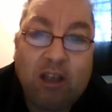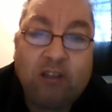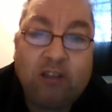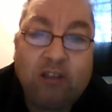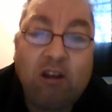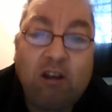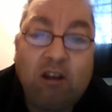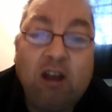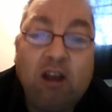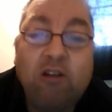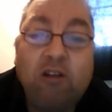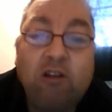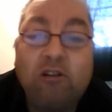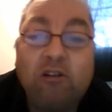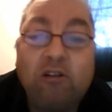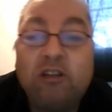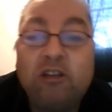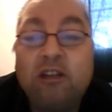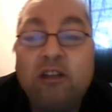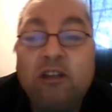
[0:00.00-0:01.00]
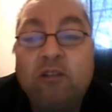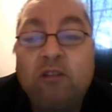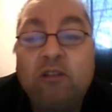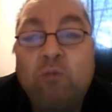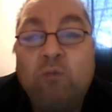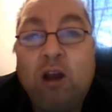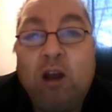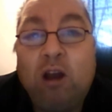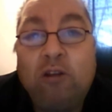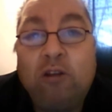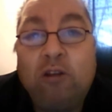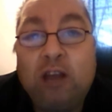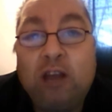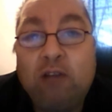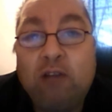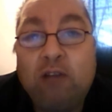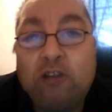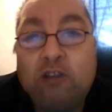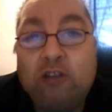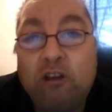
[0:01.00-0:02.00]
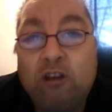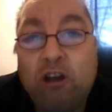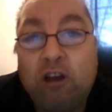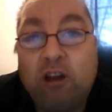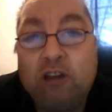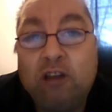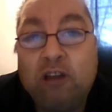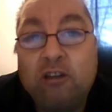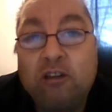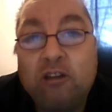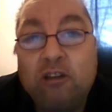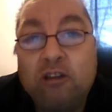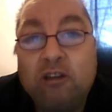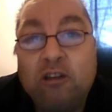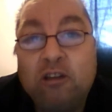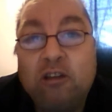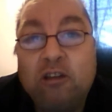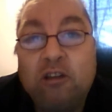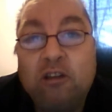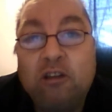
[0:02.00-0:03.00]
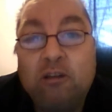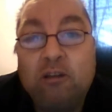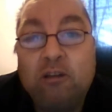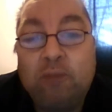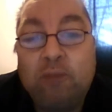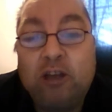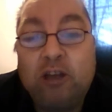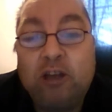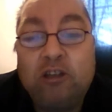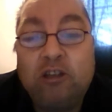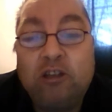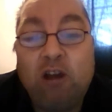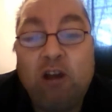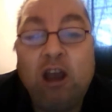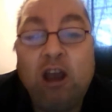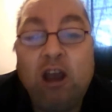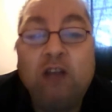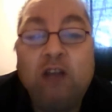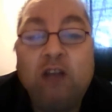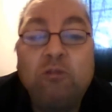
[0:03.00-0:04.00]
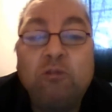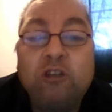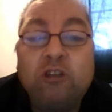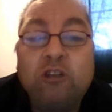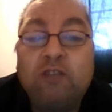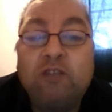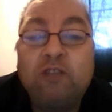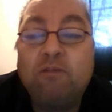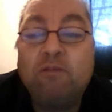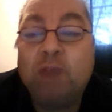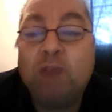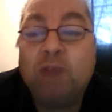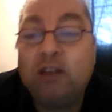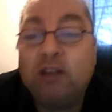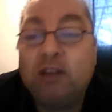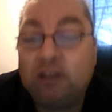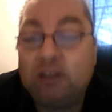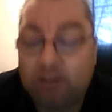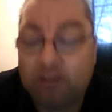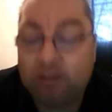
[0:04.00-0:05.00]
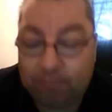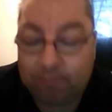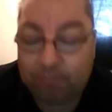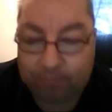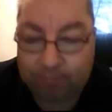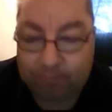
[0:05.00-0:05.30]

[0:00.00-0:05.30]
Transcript: as I looked well on the outside but inside was a different matter.